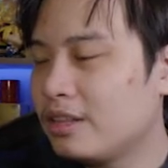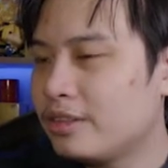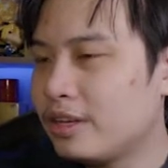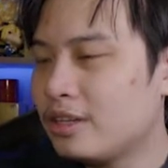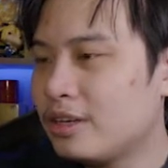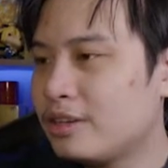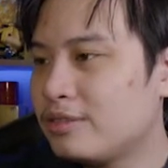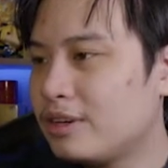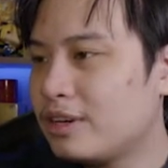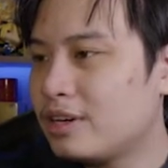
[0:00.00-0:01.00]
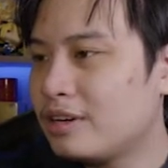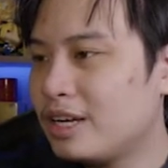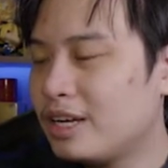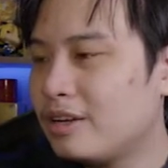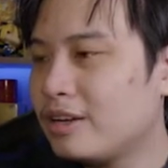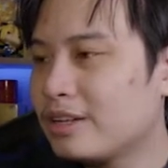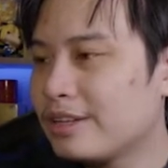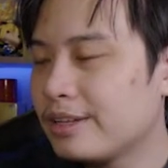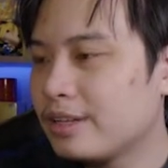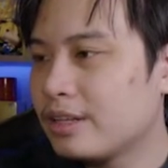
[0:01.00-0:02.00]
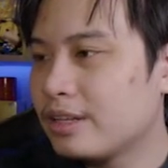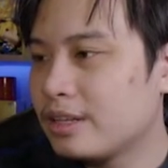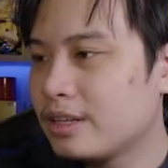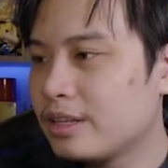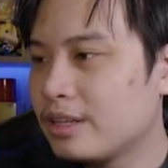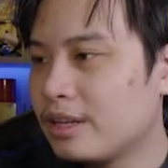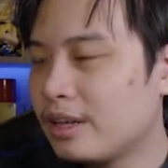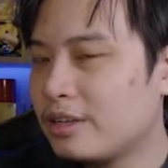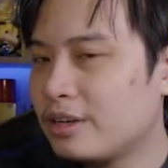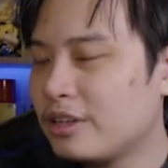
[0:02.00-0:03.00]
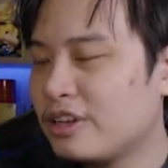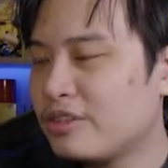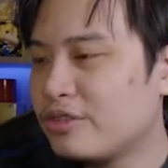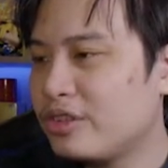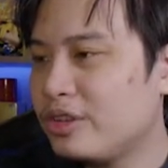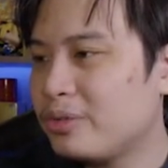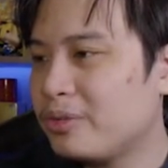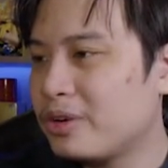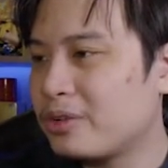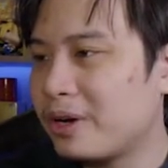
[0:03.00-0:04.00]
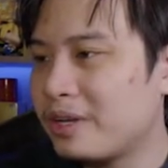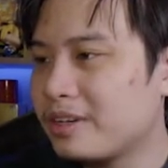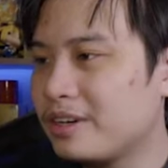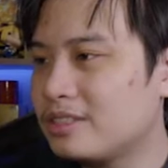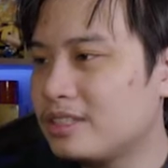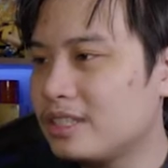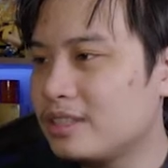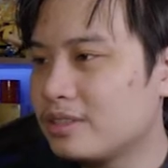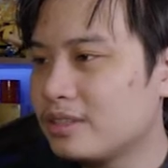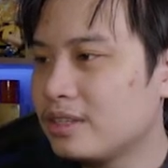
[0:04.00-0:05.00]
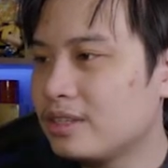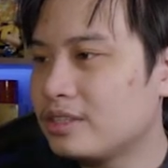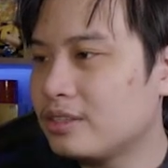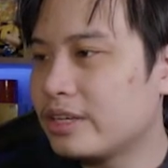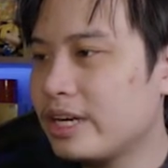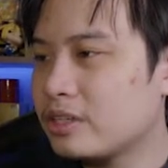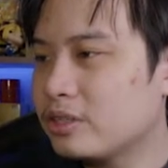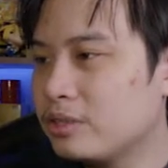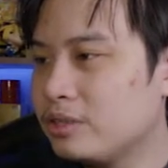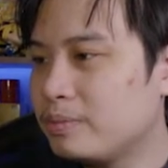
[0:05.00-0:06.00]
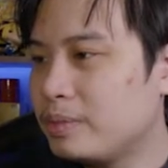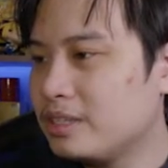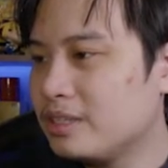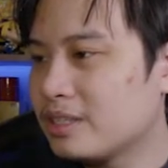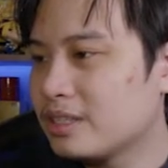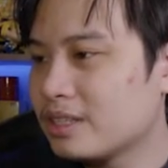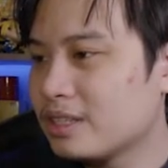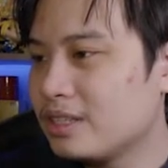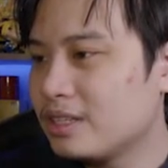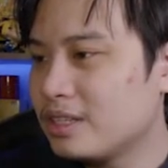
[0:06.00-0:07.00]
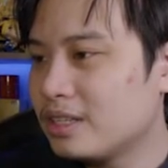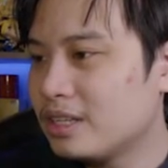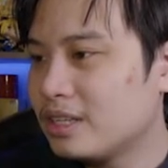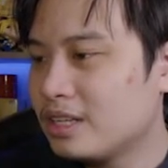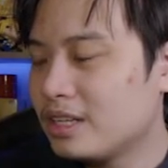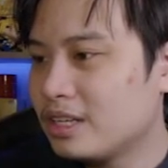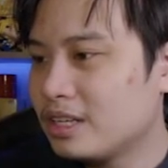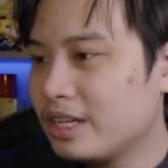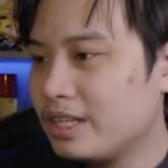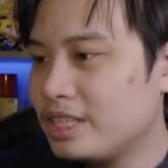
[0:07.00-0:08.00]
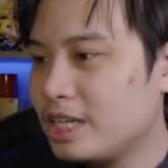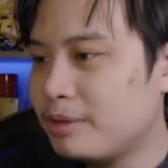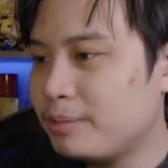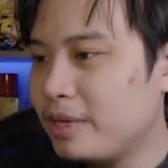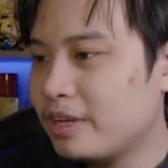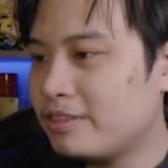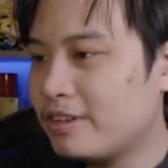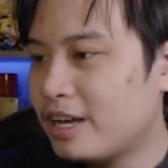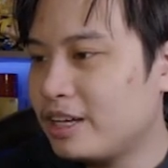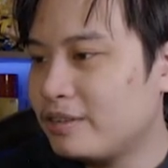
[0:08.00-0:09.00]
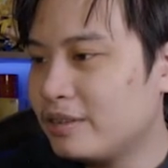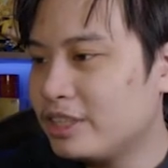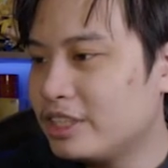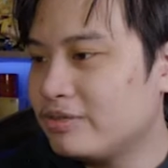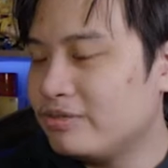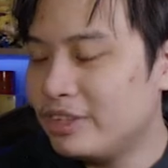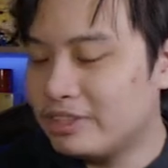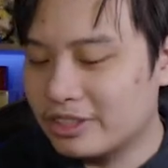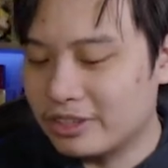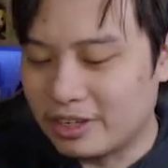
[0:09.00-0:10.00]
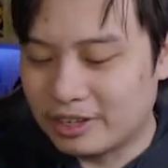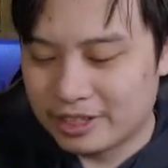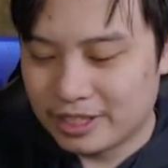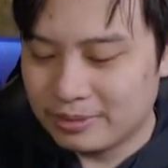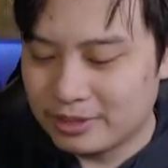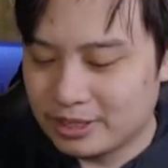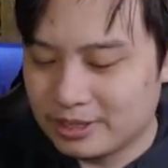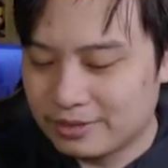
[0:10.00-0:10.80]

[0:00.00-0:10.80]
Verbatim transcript: Not a lot of our... not a lot of the Waterite cards here. So Gakuku, Punk. Can't say I'm a big fan of all these musical archetypes.